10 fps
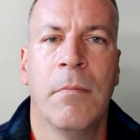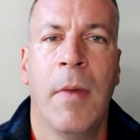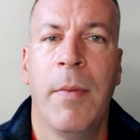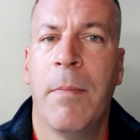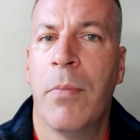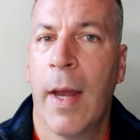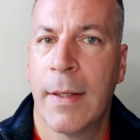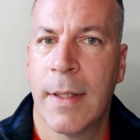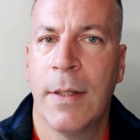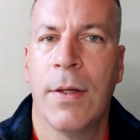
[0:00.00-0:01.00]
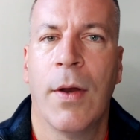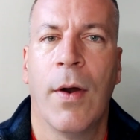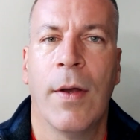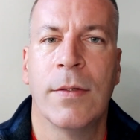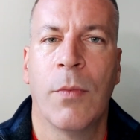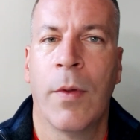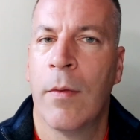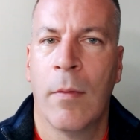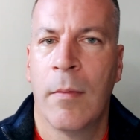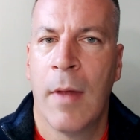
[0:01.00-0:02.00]
maybe breaks into your house,
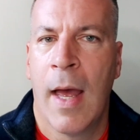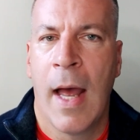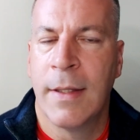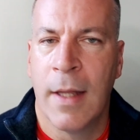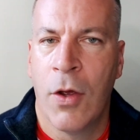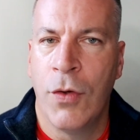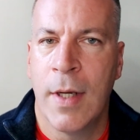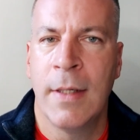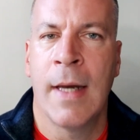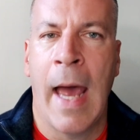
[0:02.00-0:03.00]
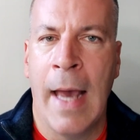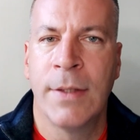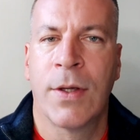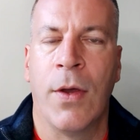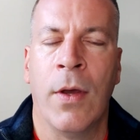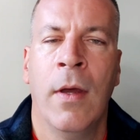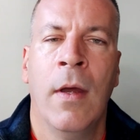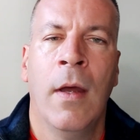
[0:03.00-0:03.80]
who didn't ask you,